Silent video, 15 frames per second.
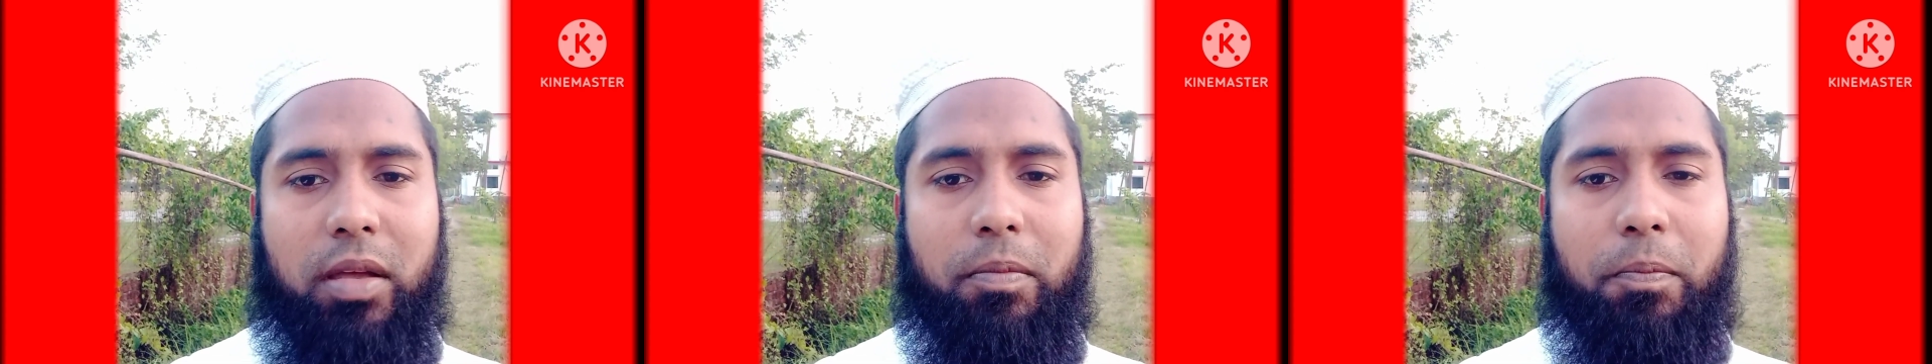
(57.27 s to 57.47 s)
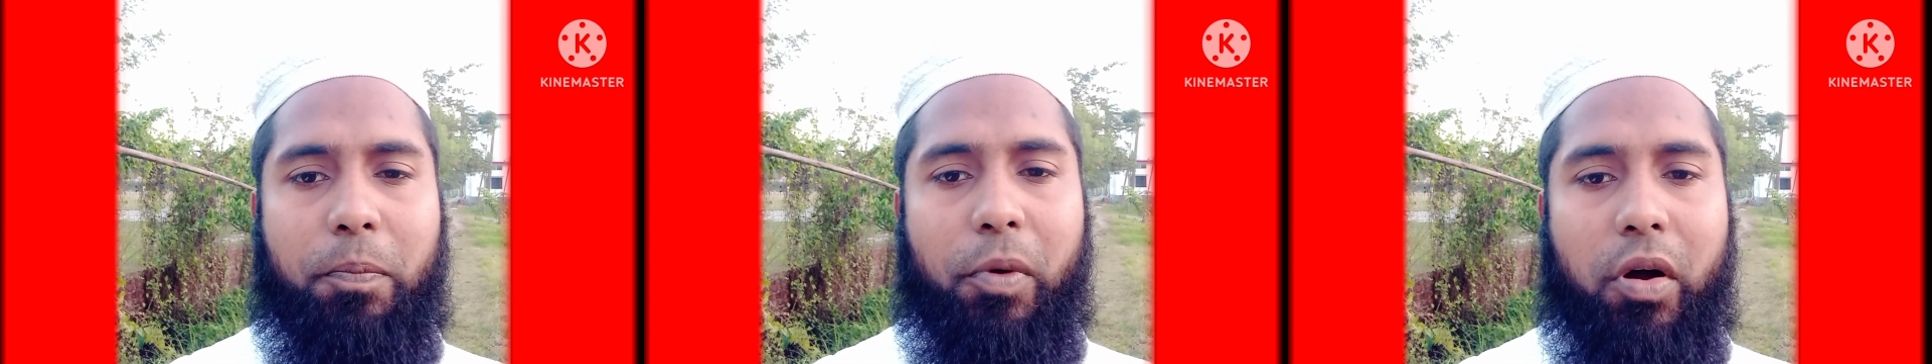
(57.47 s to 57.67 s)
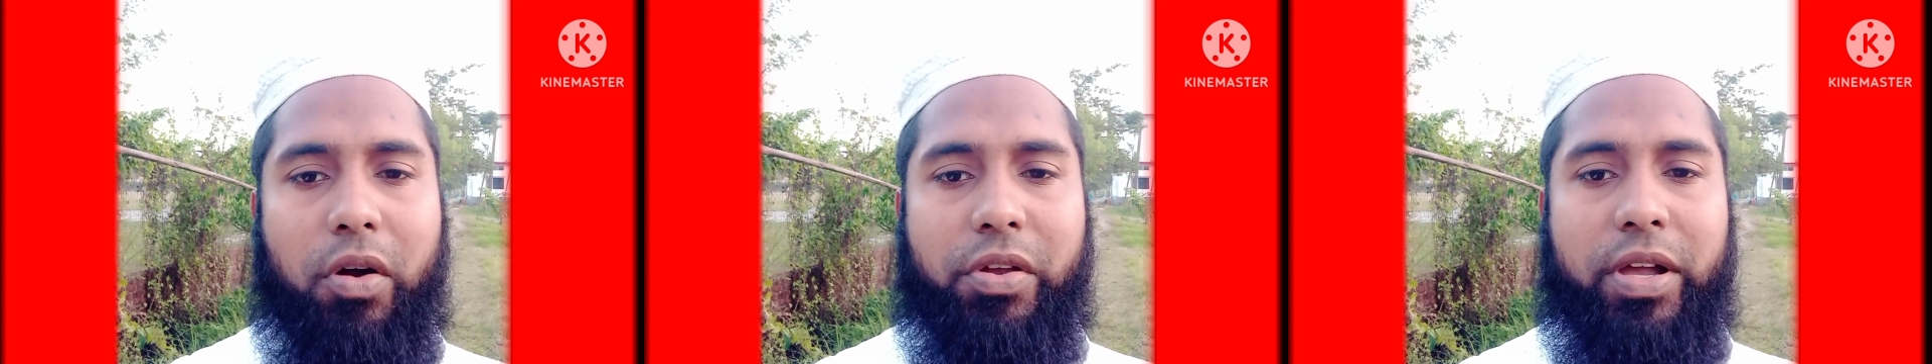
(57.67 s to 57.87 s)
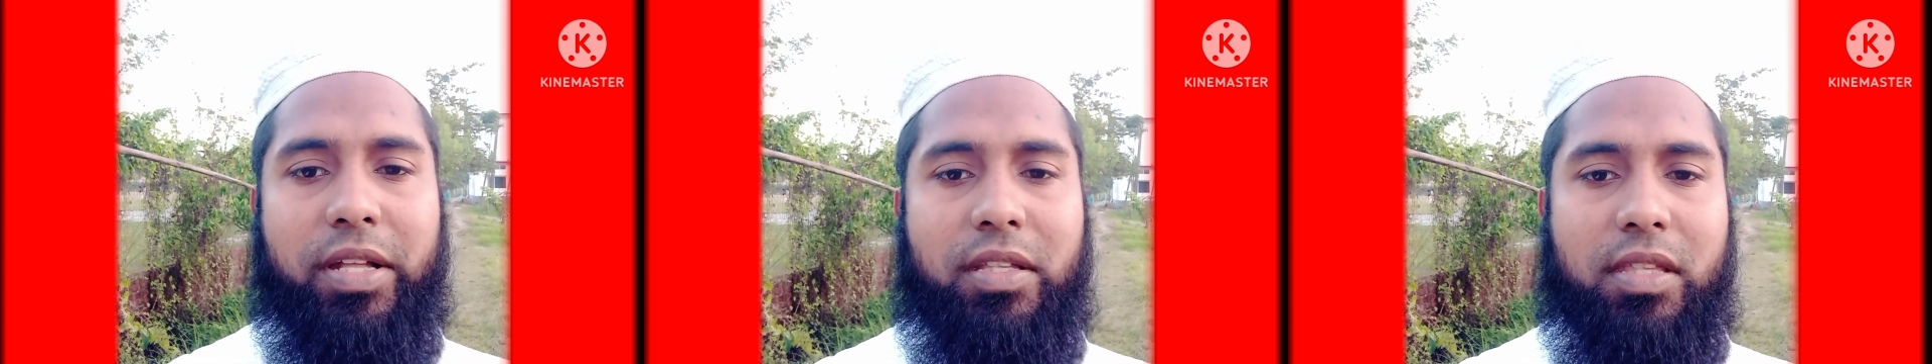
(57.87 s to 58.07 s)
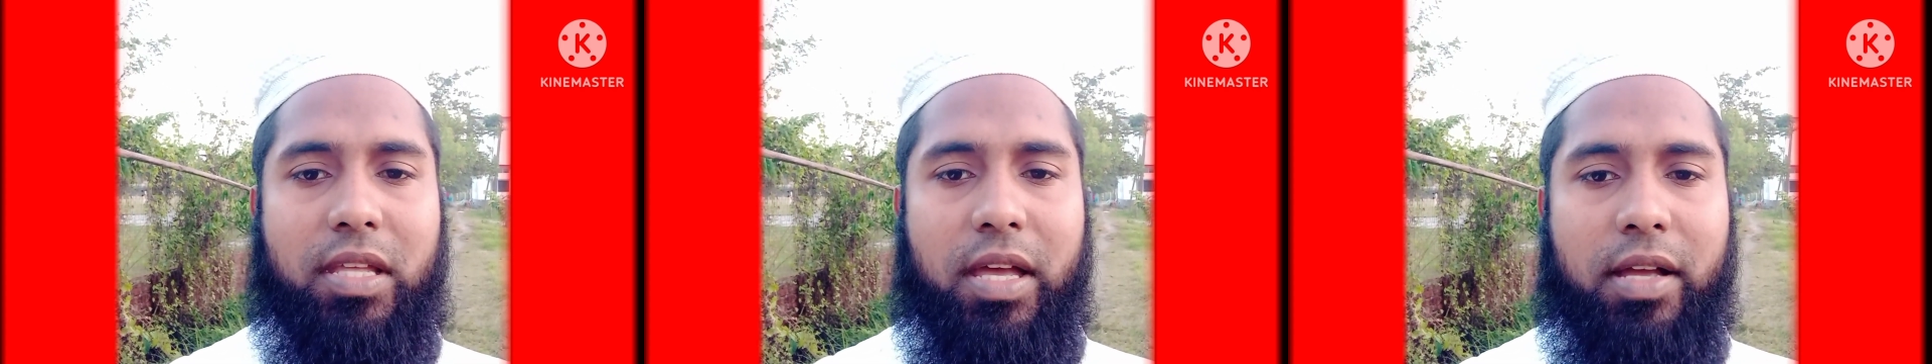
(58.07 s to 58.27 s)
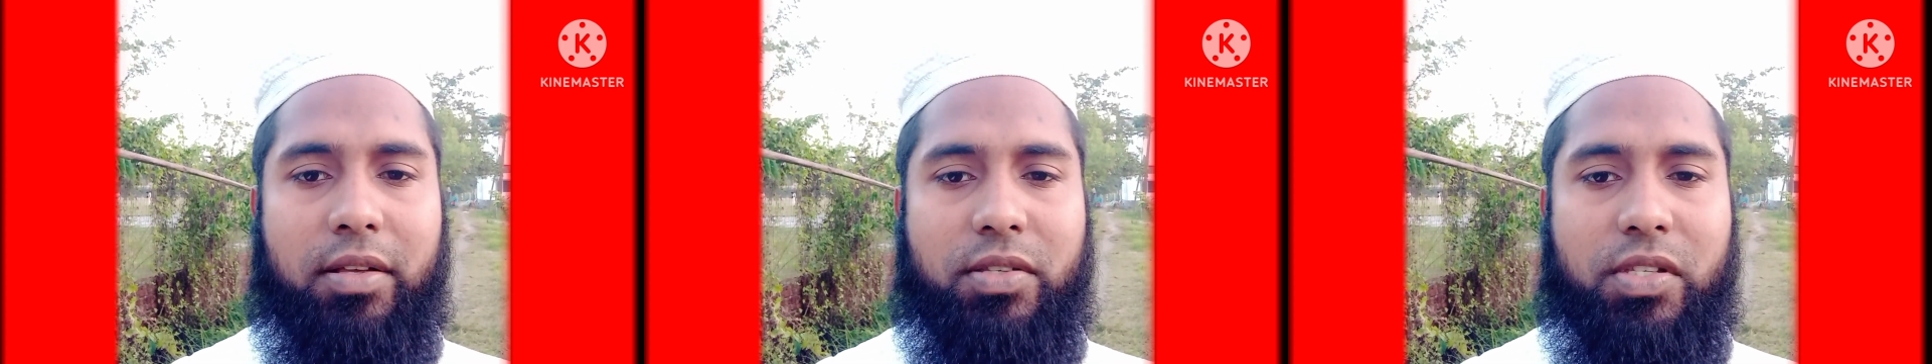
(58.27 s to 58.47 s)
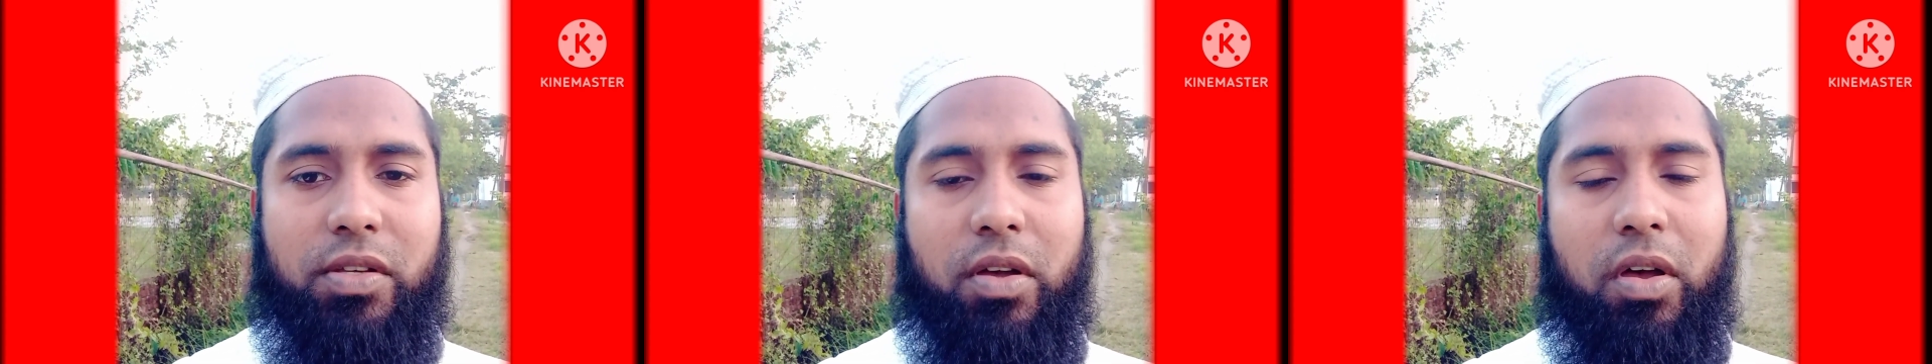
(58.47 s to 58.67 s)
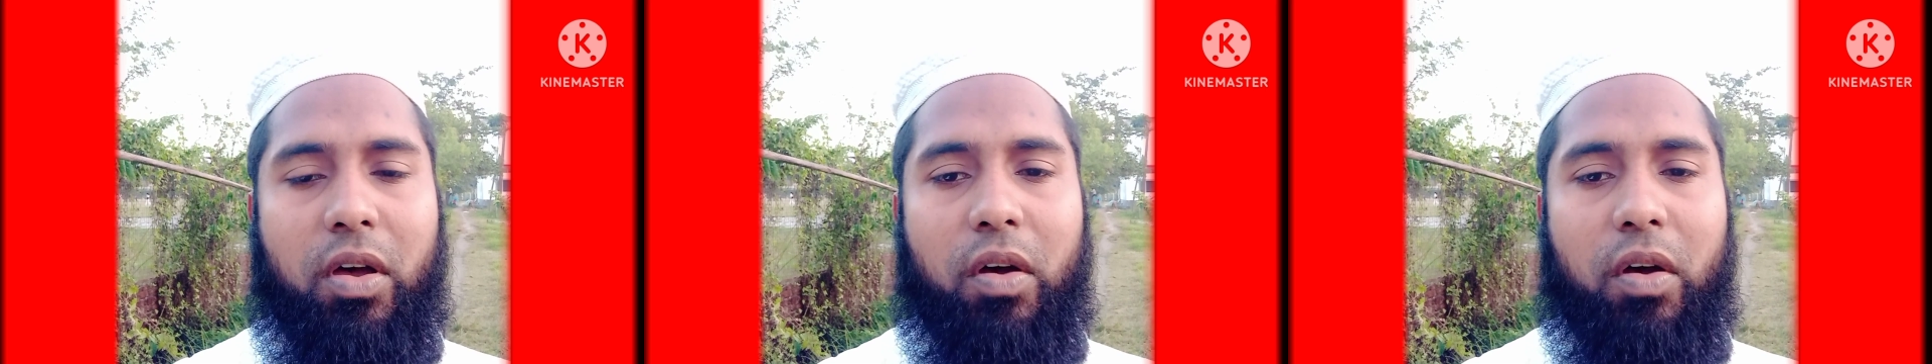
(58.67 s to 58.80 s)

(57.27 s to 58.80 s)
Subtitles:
important things